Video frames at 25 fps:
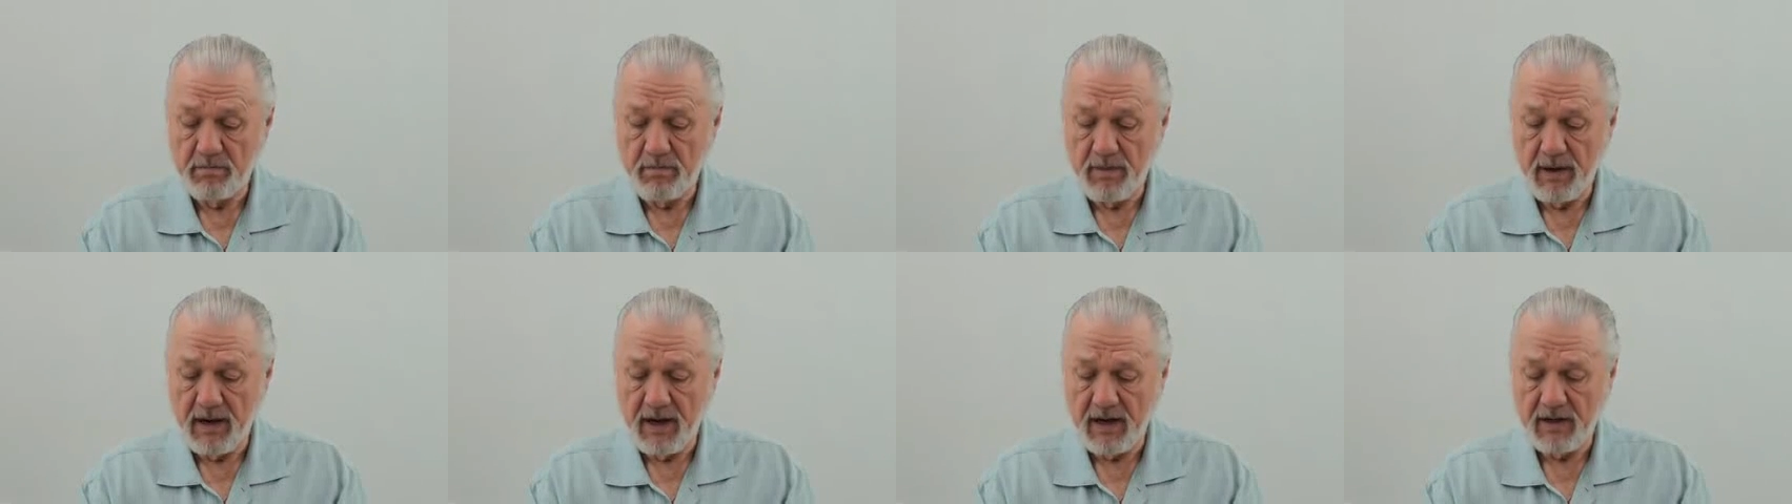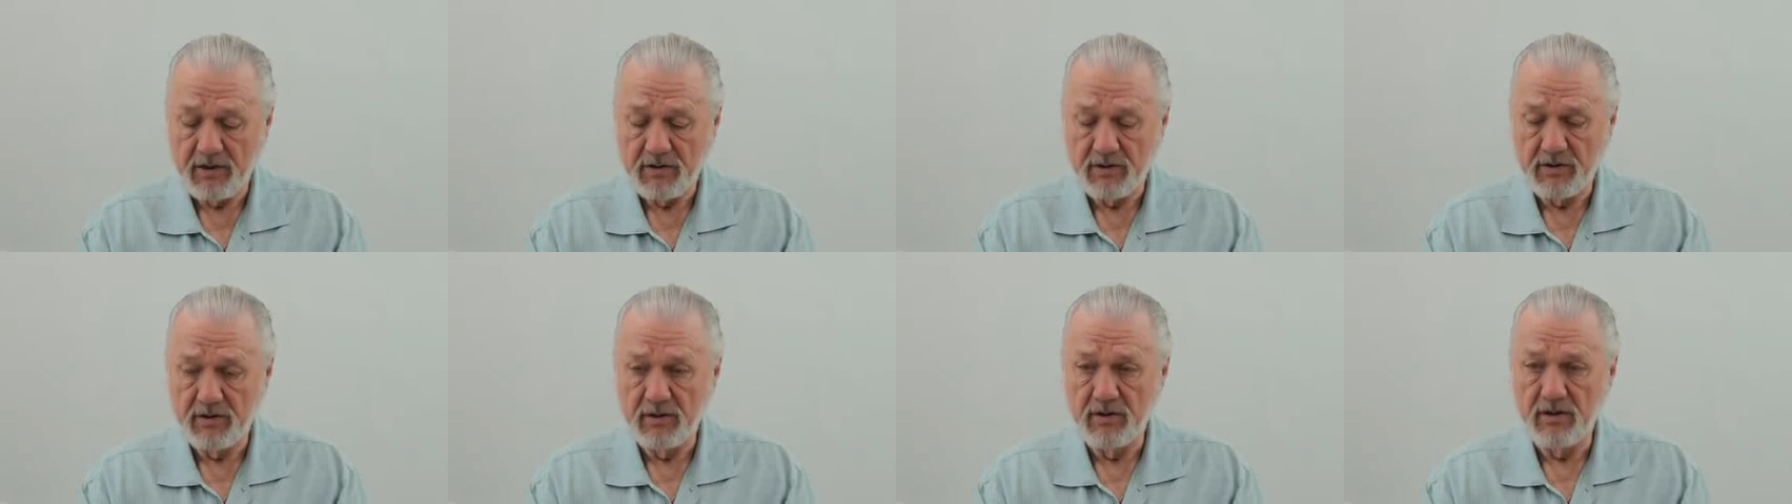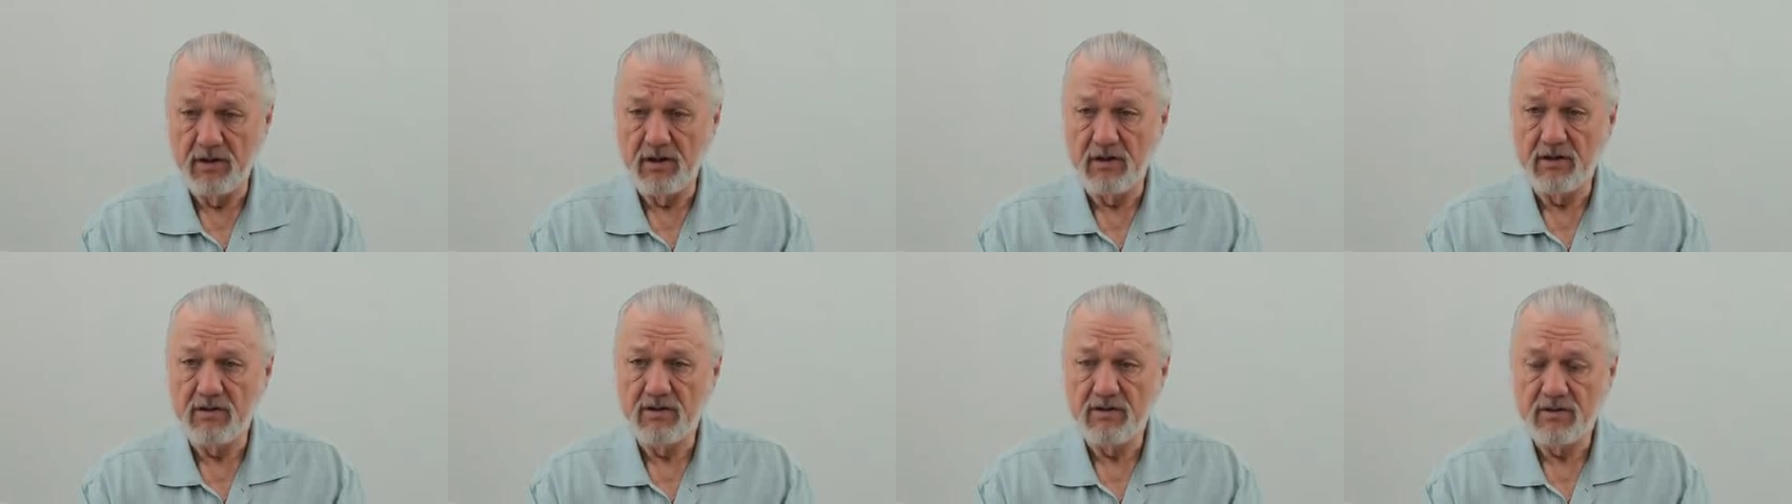
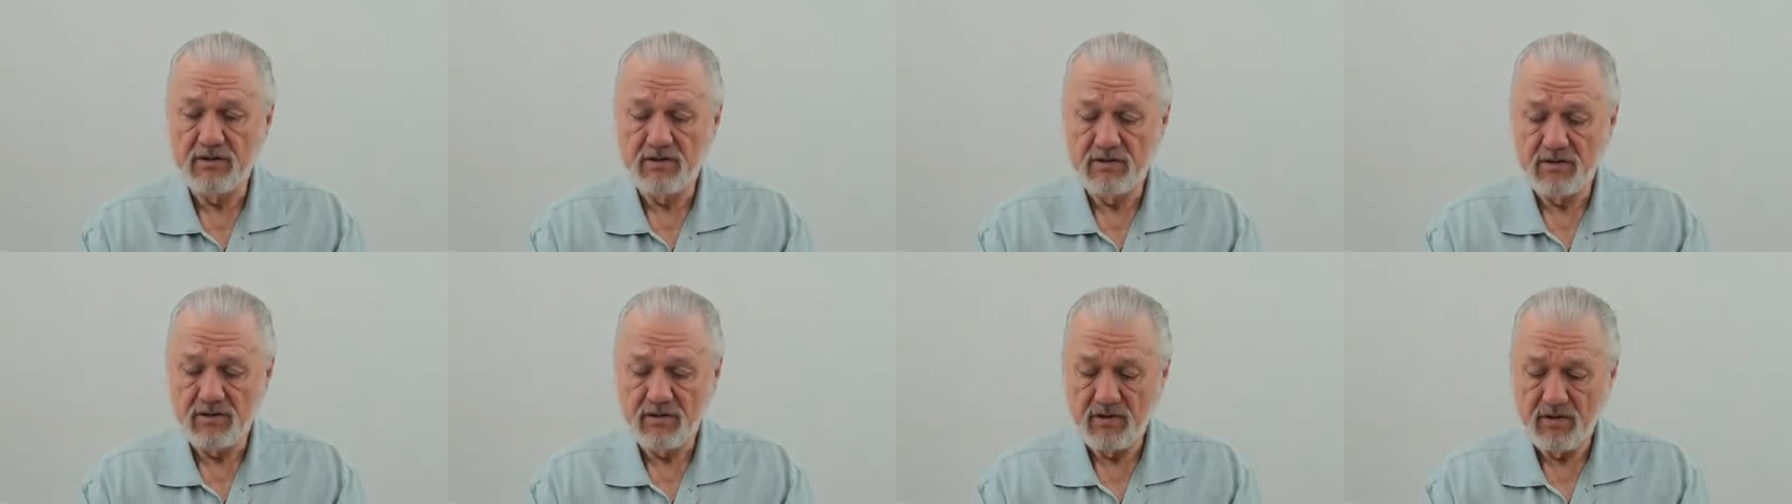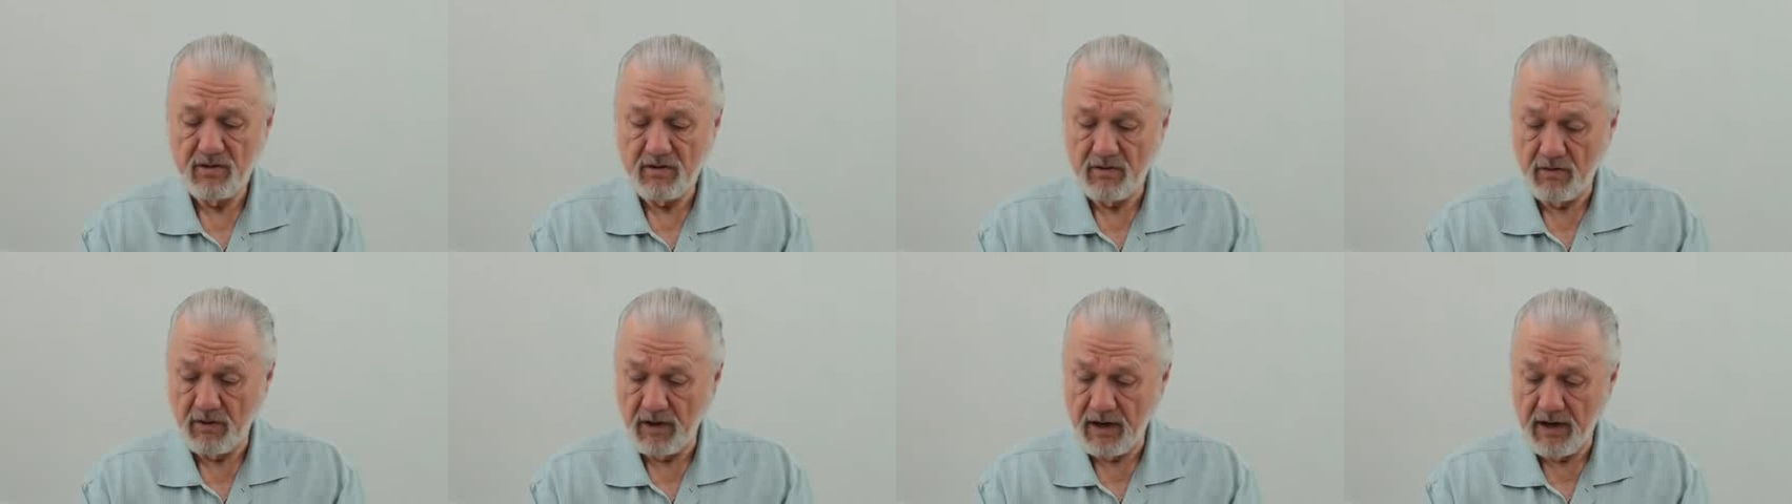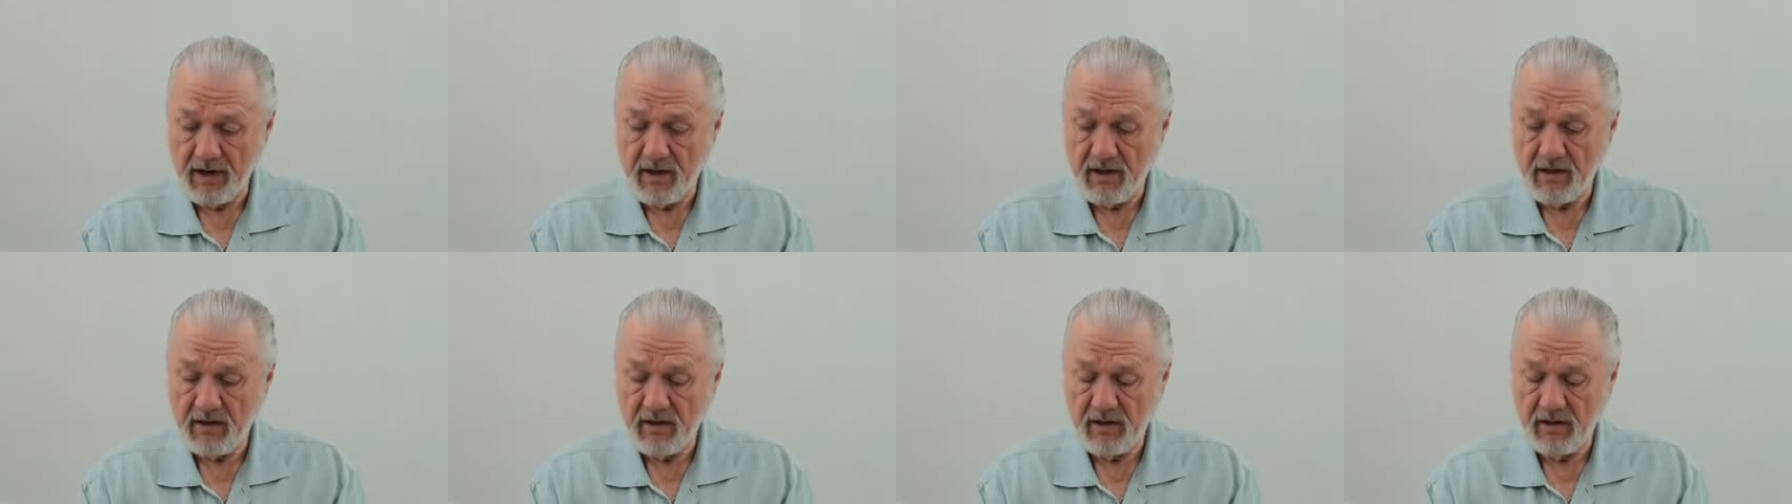passionless
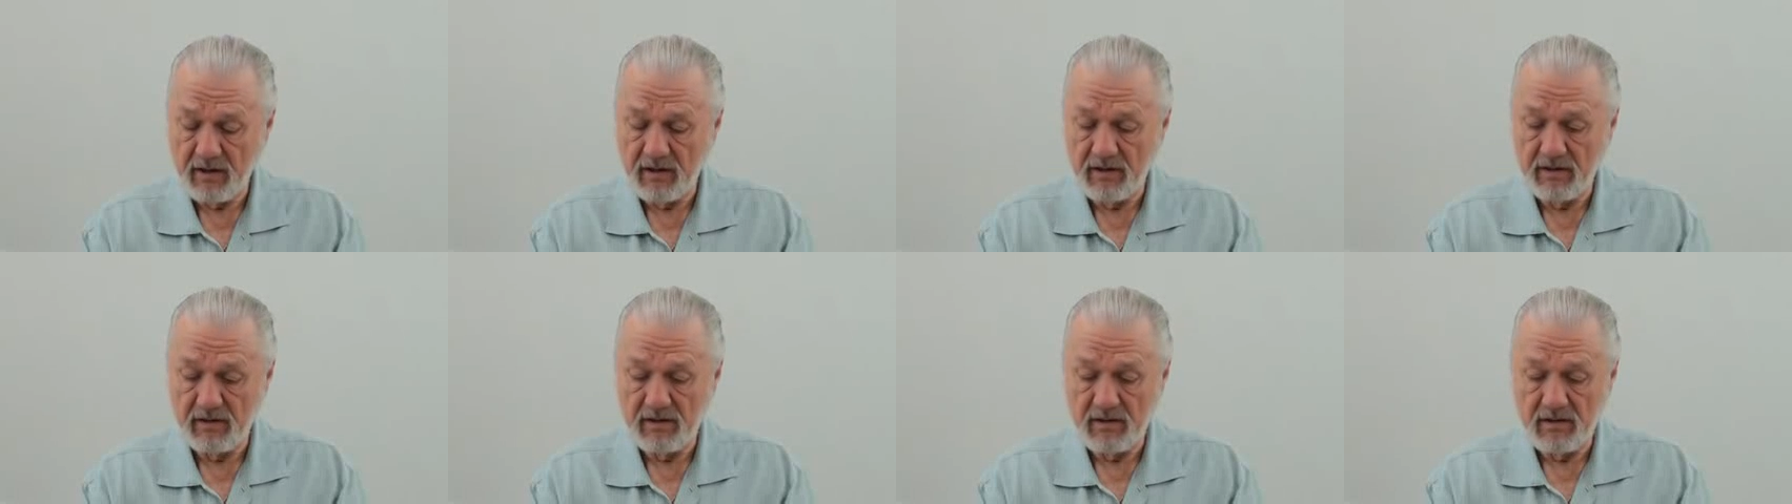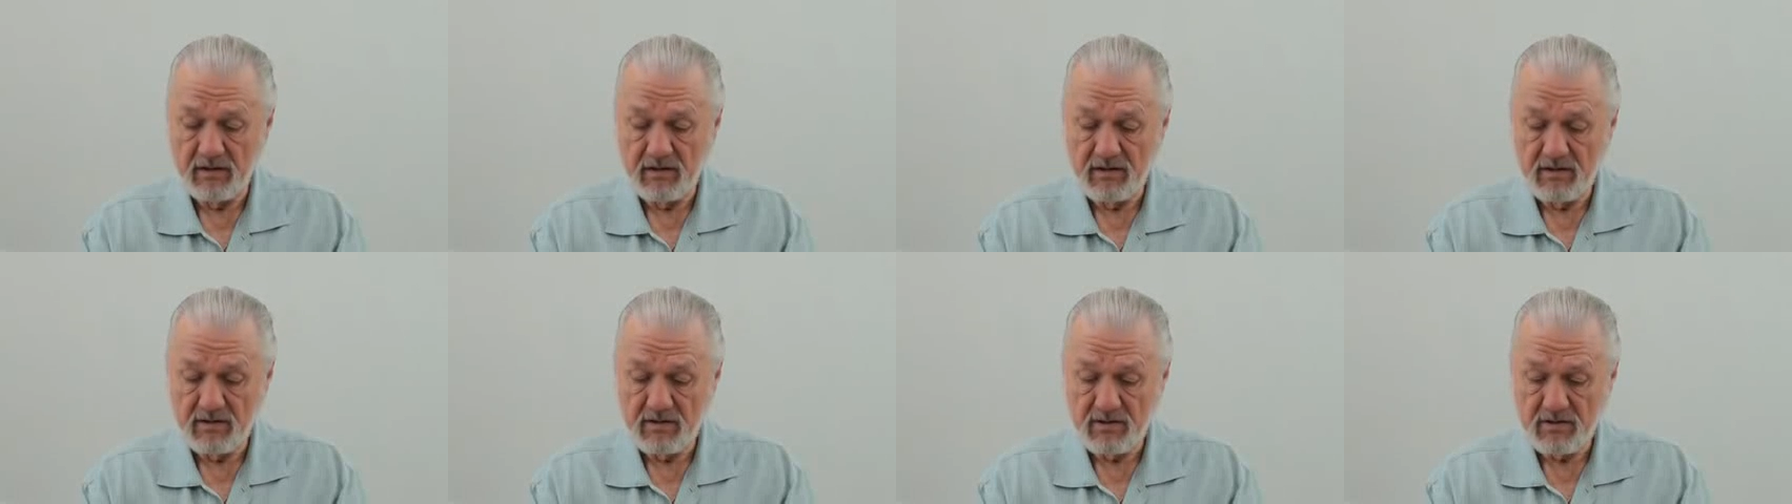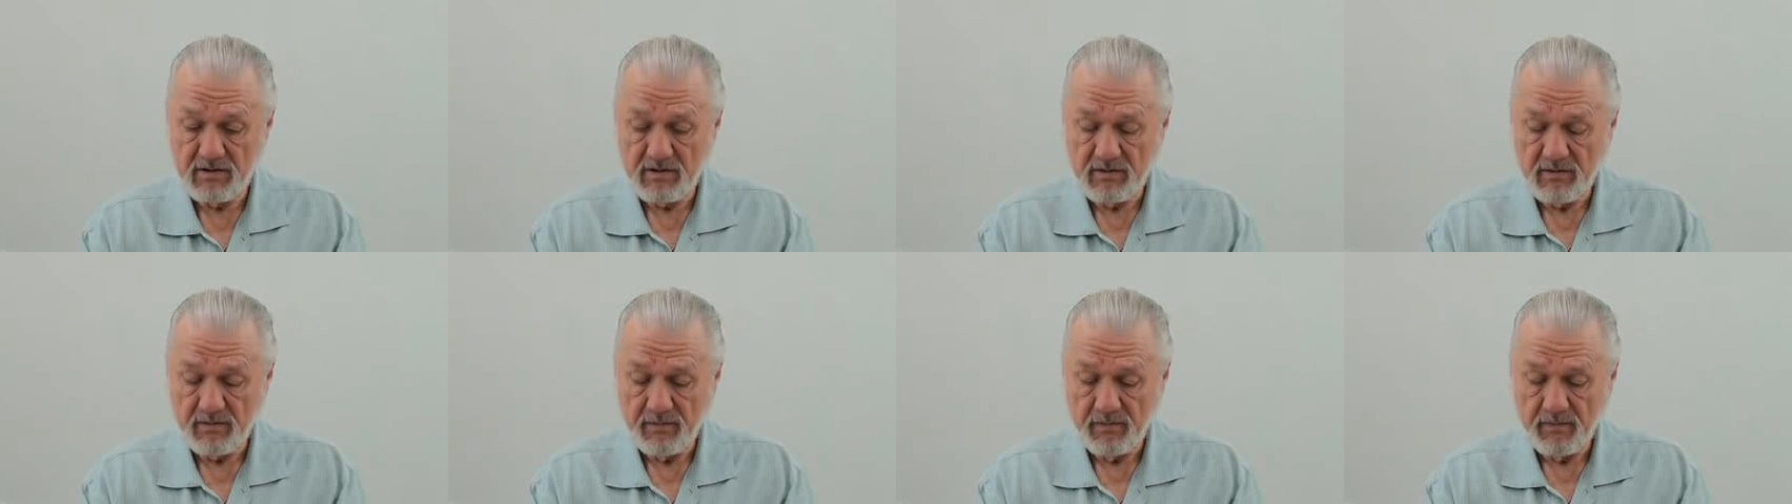great
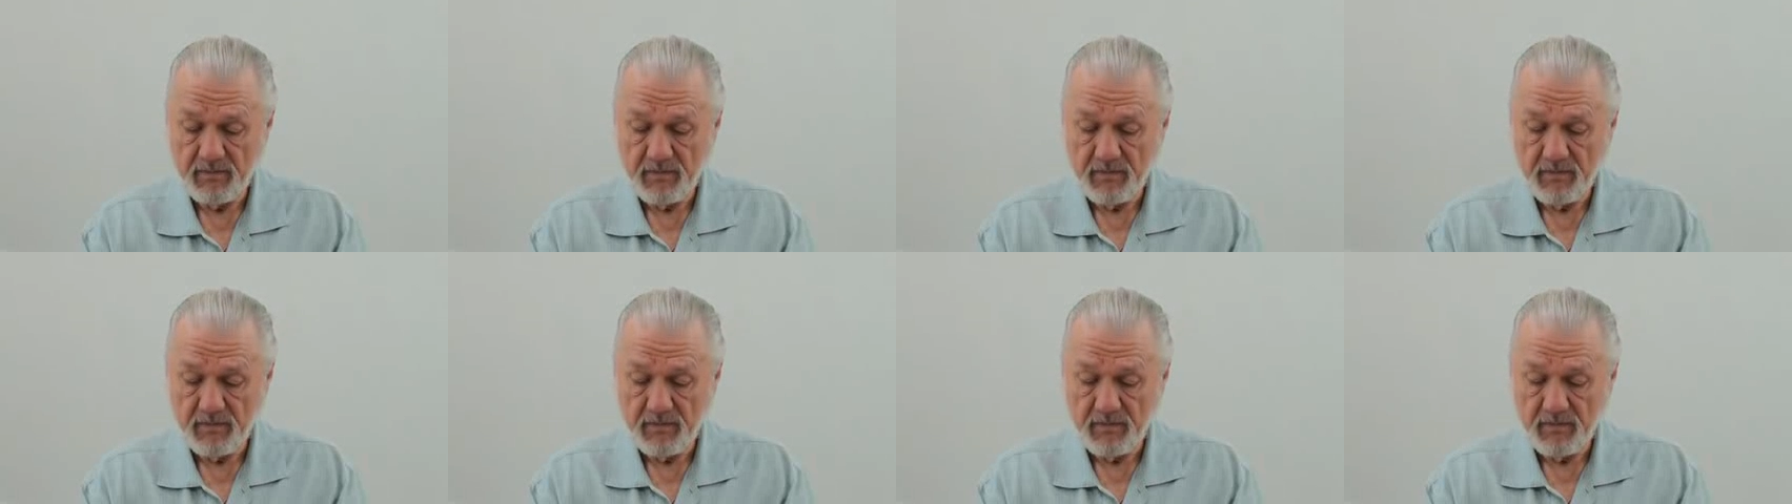hills.